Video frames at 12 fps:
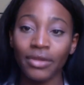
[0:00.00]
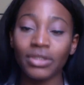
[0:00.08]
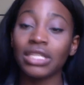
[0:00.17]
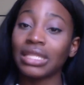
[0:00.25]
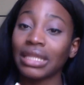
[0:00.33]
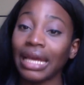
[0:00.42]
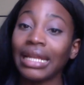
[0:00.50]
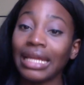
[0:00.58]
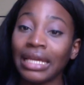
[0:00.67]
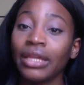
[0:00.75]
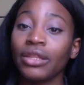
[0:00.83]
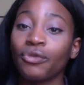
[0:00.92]
there's this
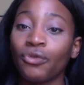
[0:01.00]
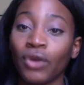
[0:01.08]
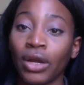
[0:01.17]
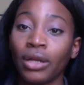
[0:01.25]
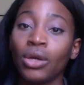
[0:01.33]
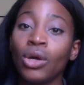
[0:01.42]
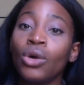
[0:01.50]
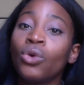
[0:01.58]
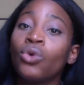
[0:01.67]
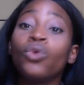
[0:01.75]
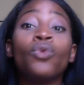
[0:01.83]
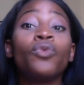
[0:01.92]
lady in the front
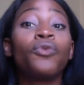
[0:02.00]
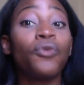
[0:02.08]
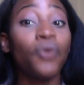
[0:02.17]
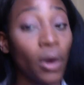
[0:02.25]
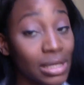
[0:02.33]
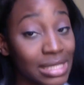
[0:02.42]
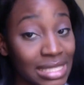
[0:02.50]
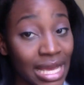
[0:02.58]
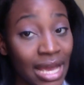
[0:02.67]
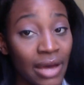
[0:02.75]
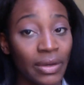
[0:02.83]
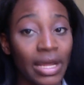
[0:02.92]
who falls
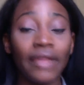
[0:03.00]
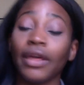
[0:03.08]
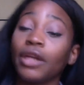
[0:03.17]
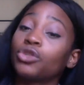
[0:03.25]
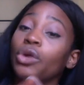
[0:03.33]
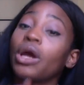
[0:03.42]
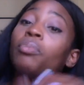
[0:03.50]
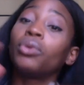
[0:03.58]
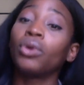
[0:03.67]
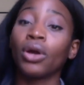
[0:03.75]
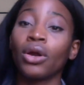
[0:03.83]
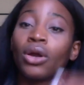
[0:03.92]
down and they
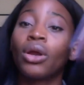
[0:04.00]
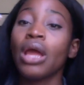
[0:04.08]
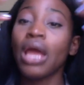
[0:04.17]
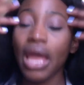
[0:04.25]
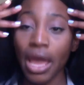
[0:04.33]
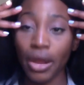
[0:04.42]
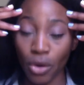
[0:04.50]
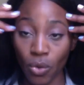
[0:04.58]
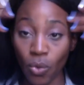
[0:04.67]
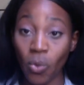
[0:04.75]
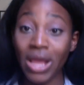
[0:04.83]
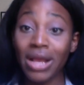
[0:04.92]
trample her and her
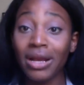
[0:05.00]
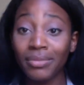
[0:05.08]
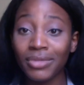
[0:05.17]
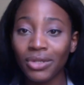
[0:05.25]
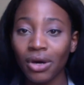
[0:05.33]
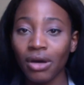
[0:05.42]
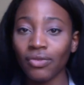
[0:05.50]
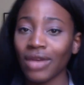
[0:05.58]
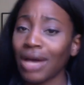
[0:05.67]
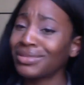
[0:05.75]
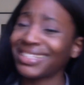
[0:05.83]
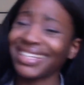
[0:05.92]
wig comes off.
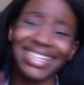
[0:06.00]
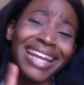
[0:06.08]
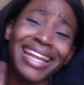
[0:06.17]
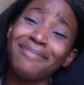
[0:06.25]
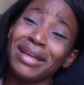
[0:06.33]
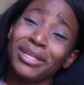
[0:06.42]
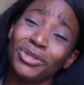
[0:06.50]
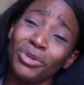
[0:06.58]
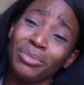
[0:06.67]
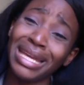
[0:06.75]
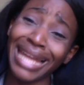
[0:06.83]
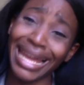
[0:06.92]
I was like, y'all not about to
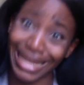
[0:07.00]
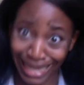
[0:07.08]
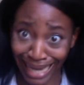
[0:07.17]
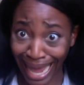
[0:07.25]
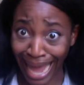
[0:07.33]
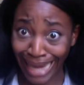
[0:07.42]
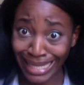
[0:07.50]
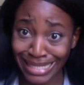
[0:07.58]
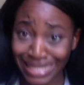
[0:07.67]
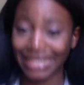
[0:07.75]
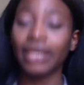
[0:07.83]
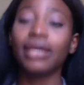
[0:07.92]
do me like
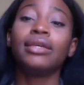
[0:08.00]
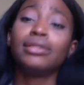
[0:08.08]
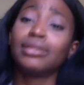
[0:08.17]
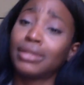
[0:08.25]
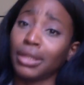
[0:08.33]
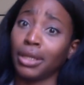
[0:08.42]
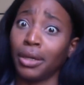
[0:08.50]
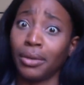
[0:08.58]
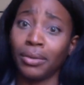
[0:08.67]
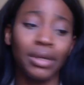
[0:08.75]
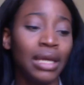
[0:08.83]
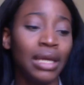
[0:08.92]
Gladys.
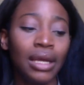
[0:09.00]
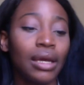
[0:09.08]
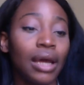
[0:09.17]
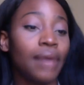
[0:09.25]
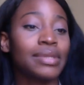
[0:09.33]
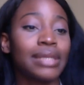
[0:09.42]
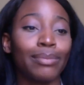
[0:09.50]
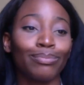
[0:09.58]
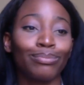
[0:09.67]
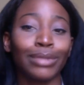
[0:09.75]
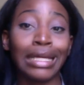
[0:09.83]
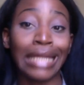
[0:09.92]
So I was like,
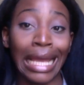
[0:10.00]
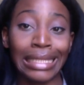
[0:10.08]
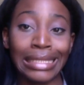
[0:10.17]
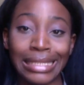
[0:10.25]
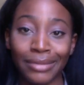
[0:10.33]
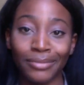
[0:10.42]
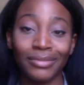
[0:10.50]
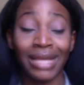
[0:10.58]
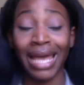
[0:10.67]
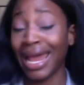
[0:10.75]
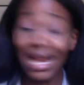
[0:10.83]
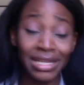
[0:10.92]
no thanks.
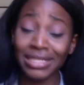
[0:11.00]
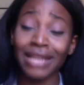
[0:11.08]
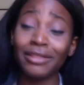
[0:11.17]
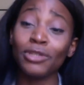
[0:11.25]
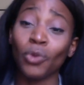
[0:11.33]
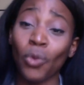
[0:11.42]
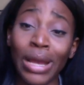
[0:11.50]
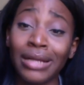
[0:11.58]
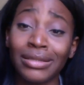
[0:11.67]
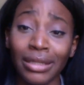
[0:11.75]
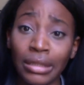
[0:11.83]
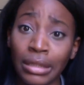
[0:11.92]
And I just got this wig
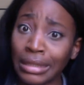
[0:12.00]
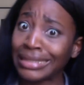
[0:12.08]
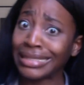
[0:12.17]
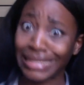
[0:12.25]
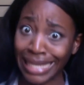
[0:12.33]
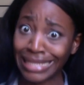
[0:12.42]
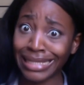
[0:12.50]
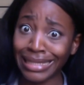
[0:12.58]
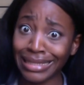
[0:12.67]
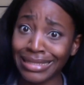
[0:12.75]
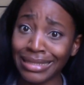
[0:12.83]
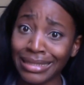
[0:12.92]
to look
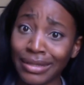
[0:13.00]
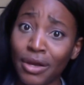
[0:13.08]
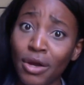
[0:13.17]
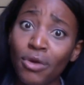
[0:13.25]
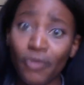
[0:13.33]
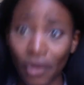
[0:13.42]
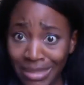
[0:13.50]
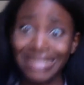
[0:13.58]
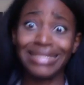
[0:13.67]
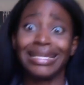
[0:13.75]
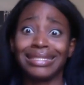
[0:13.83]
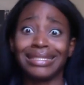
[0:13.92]
decent from a
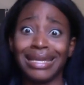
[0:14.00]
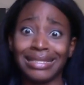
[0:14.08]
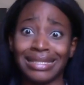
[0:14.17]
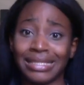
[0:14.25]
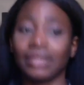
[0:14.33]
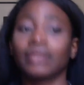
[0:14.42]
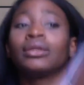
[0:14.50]
distance.